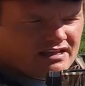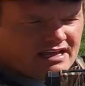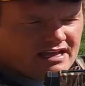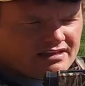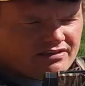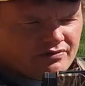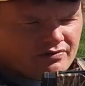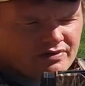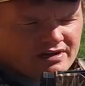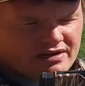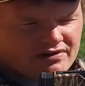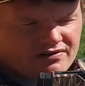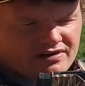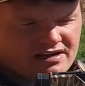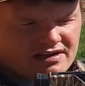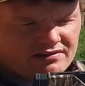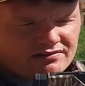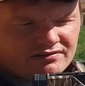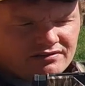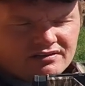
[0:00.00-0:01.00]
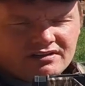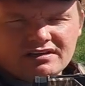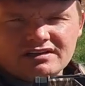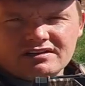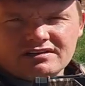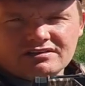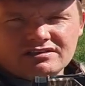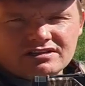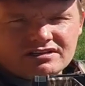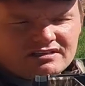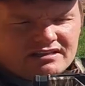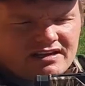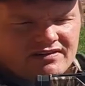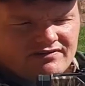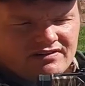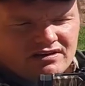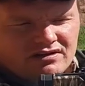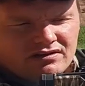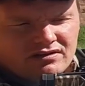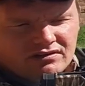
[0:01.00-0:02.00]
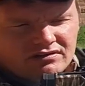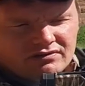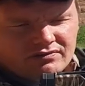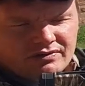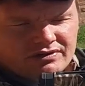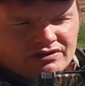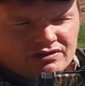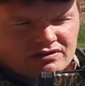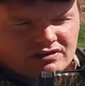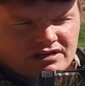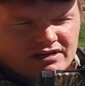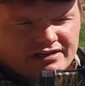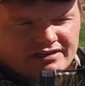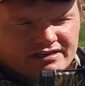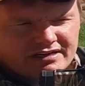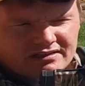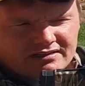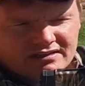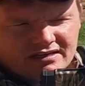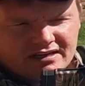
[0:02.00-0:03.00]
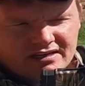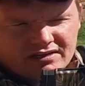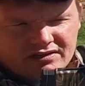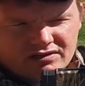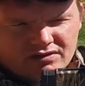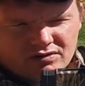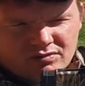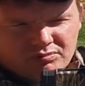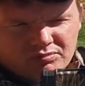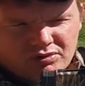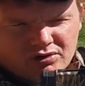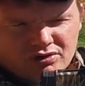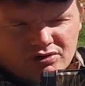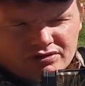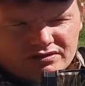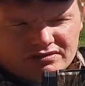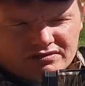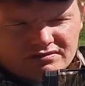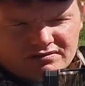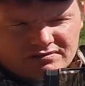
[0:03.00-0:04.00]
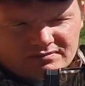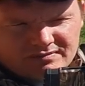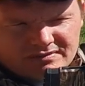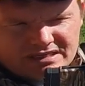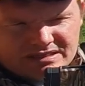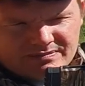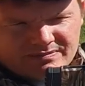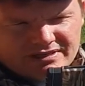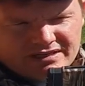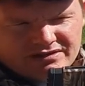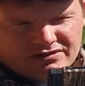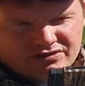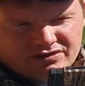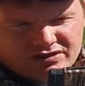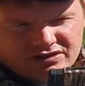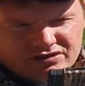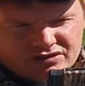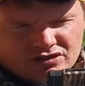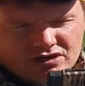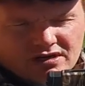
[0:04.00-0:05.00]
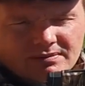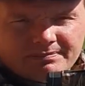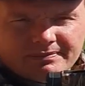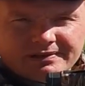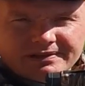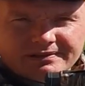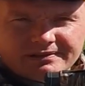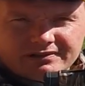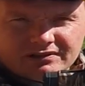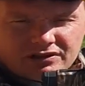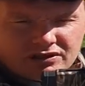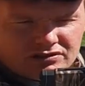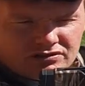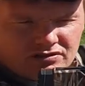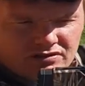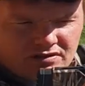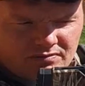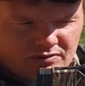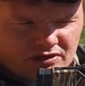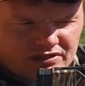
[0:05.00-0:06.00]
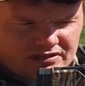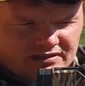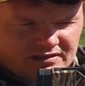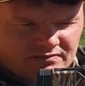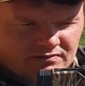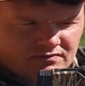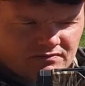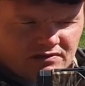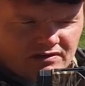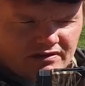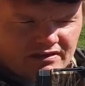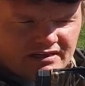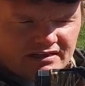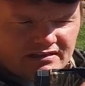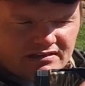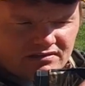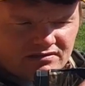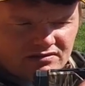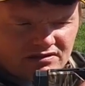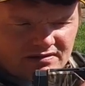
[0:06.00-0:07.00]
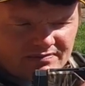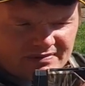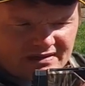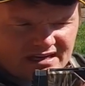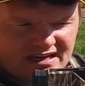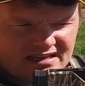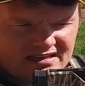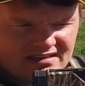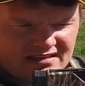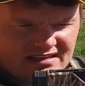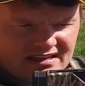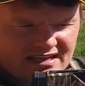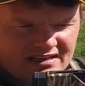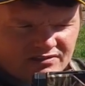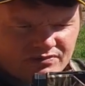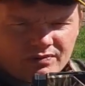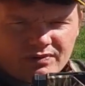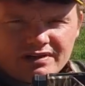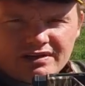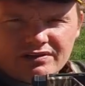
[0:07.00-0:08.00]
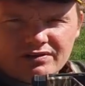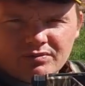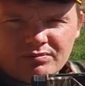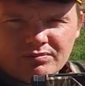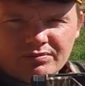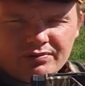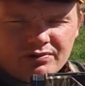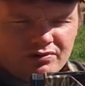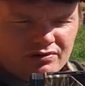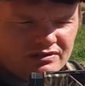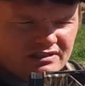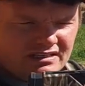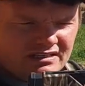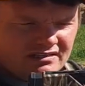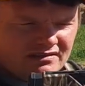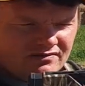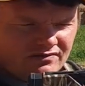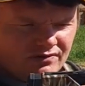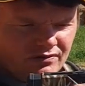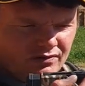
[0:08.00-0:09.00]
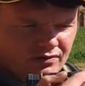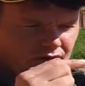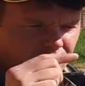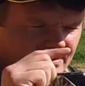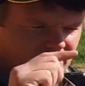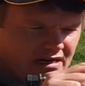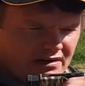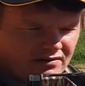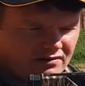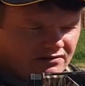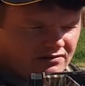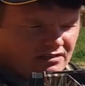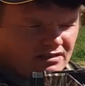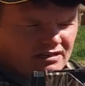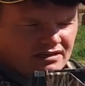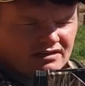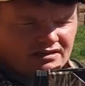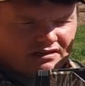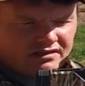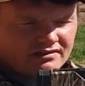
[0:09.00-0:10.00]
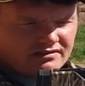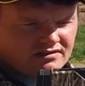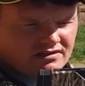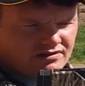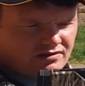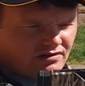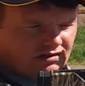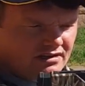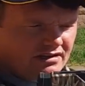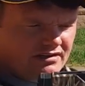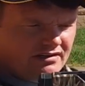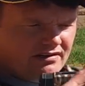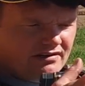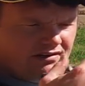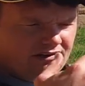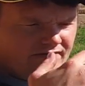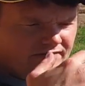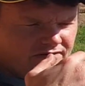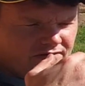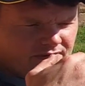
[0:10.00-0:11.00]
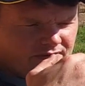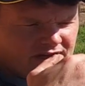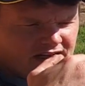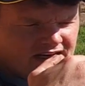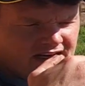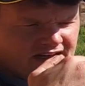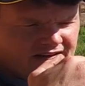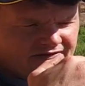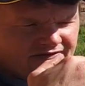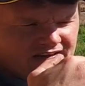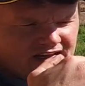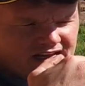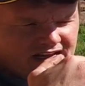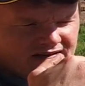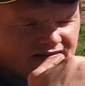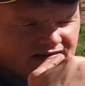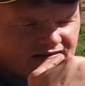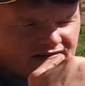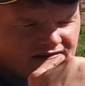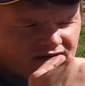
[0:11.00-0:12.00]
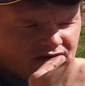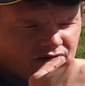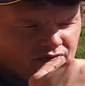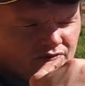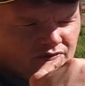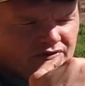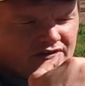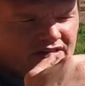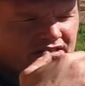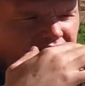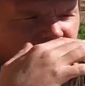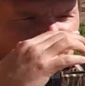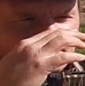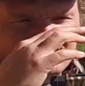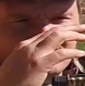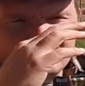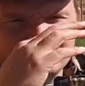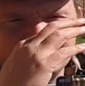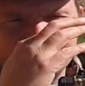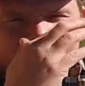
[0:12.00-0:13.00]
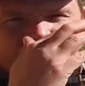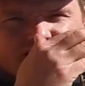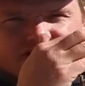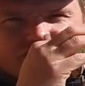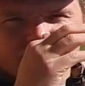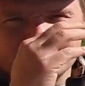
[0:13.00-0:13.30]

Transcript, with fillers: the other way around. Just have a look when you load it. Your port must be to the top, not to the bottom. Look at the top here. That's where your port is for your barrel. So you load it in from the left hand with the clear